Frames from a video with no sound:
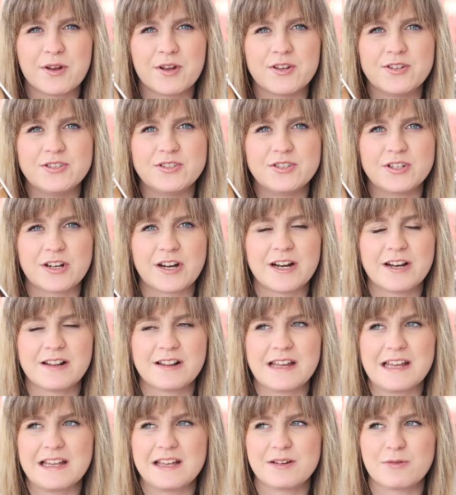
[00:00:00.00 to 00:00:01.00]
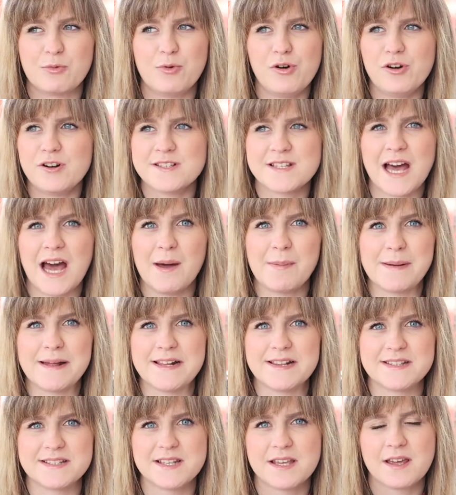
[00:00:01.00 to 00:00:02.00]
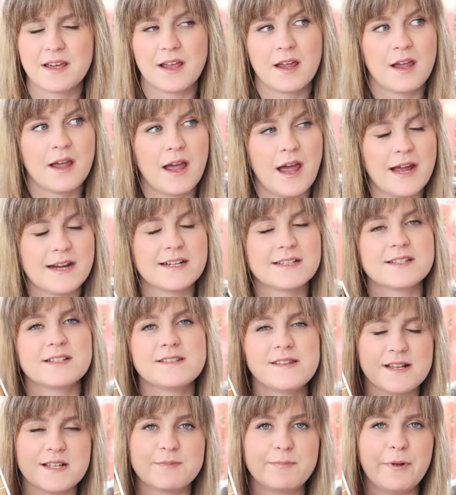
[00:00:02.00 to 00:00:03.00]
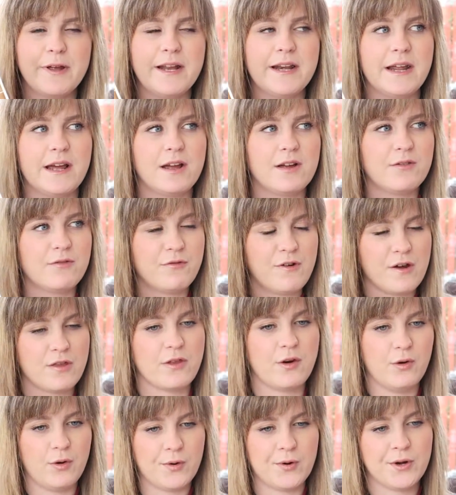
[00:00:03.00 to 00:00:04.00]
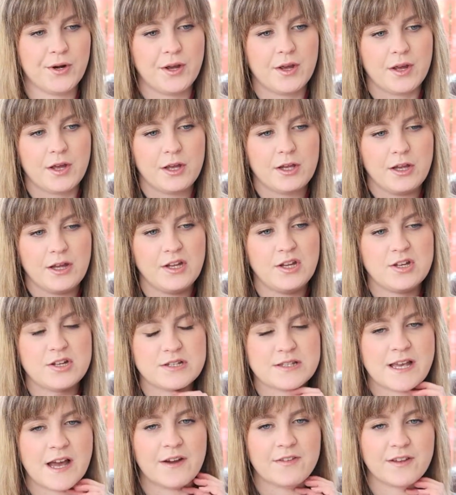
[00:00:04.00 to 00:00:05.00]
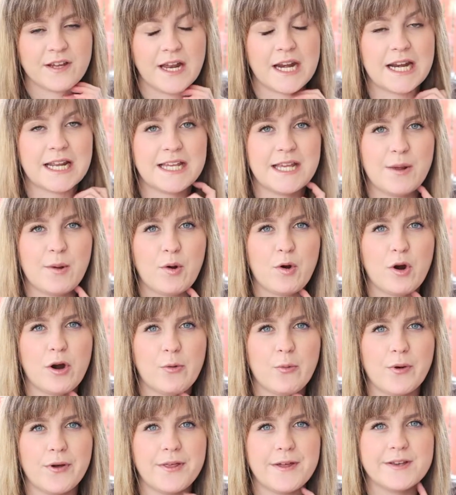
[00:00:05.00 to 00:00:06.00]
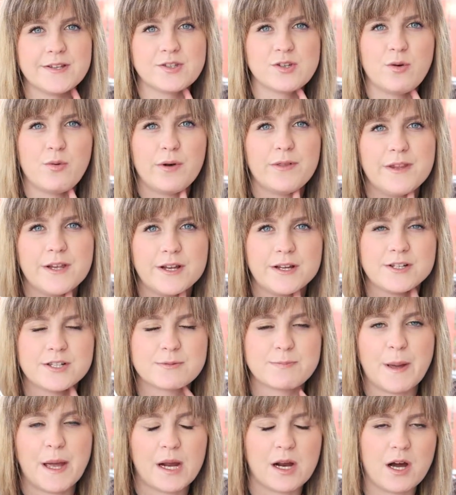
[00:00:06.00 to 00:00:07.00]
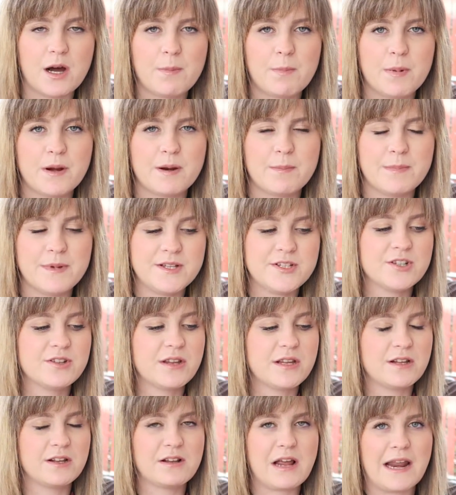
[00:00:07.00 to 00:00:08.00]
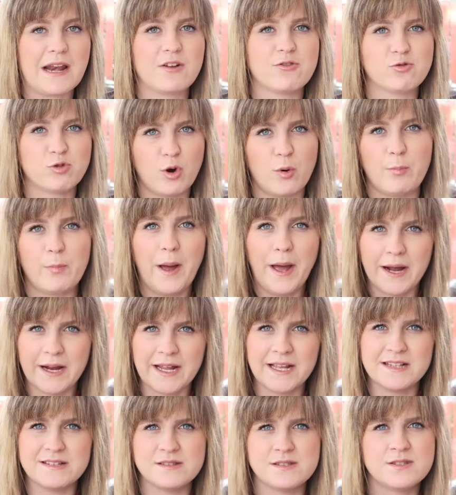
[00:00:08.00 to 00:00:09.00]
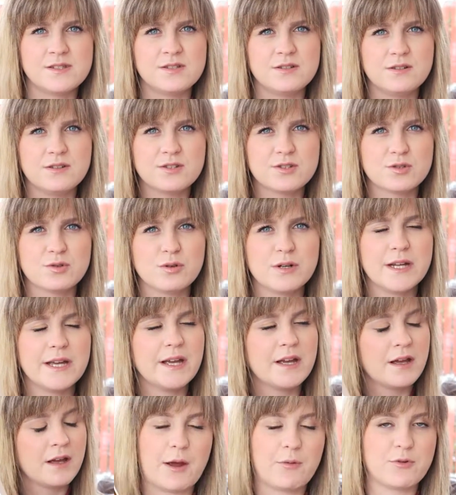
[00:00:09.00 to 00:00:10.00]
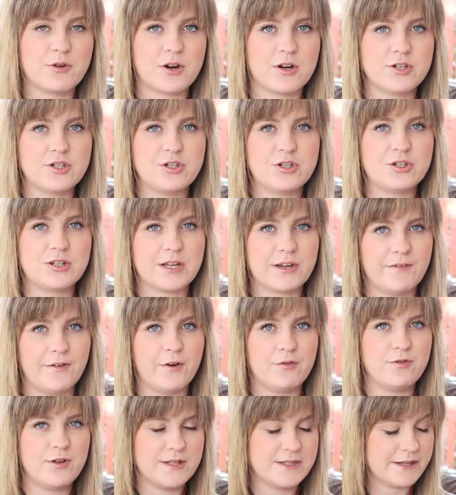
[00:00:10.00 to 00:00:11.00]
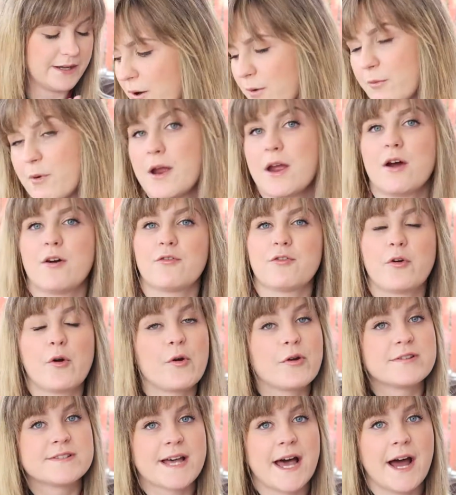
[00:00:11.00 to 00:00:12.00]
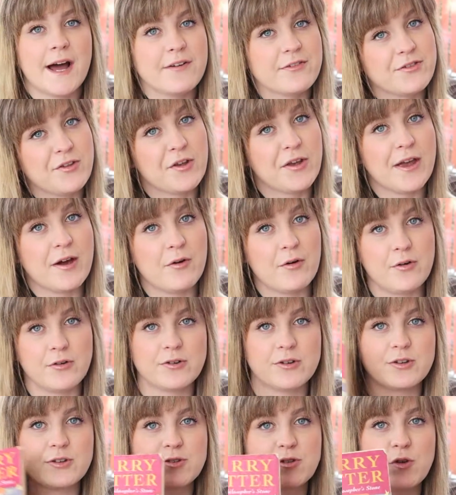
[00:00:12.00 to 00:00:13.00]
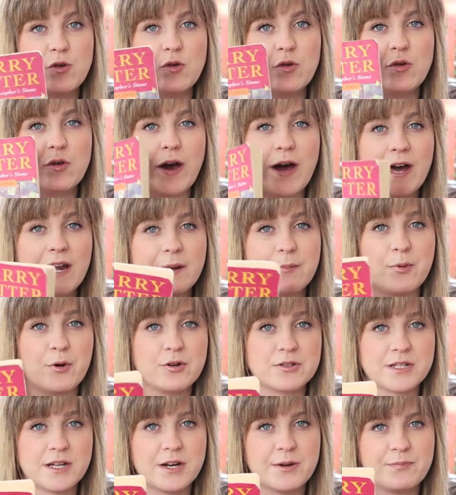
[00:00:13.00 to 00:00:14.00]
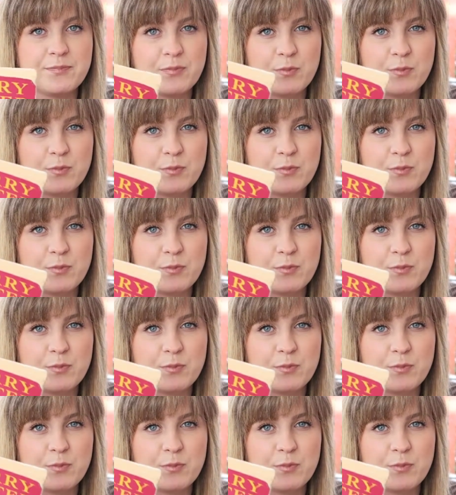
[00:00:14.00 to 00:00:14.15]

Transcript: Because you're kind of like, what has happened? And it does explain it further on. You just have to kind of keep going with it. It's not one that you can just pick up and immediately kind of drop back into the story. And I would urge you to give it a read. But we of course have to get on to Harry Potter.